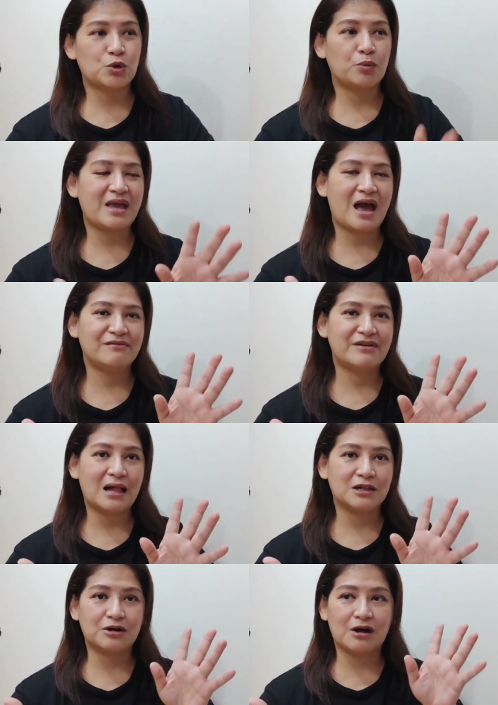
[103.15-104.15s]
So we have
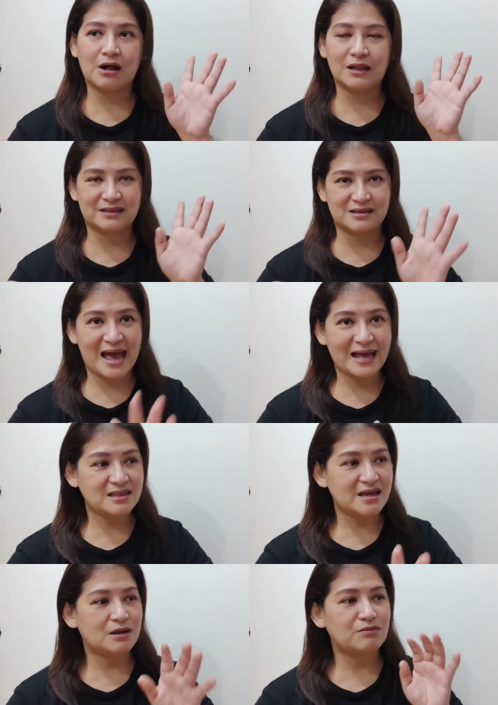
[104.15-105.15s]
alcohol in the
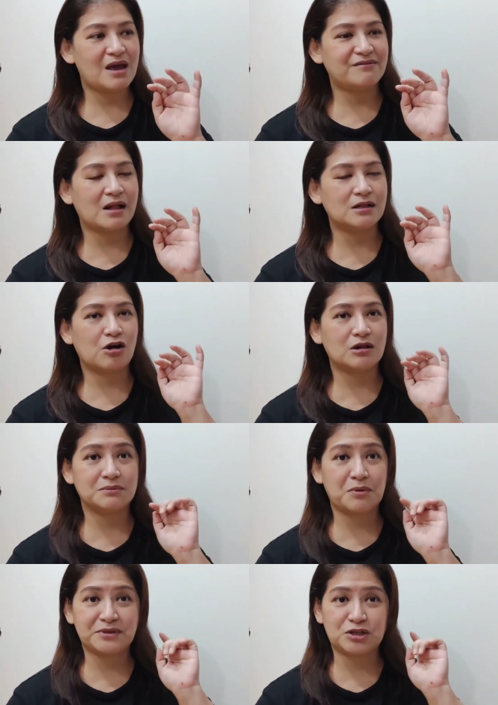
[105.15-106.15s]
attic, we have
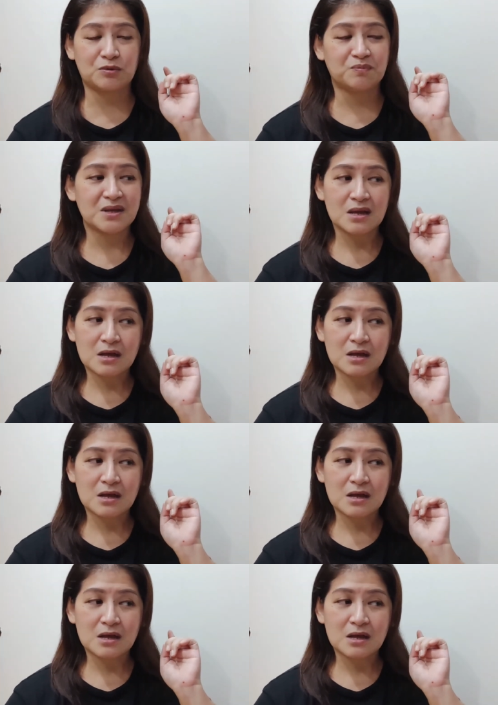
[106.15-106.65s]
alcohol the moment you